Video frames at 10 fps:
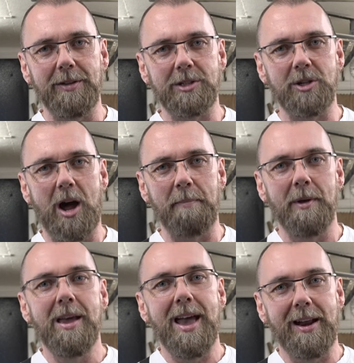the
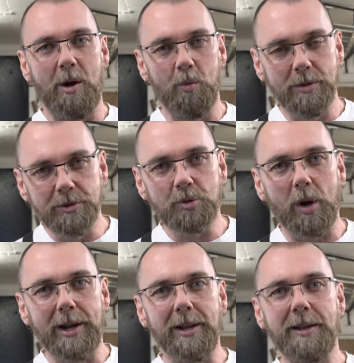shop and I wouldn't
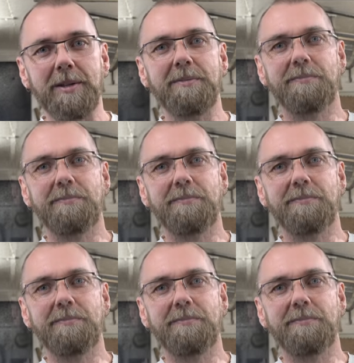trade it.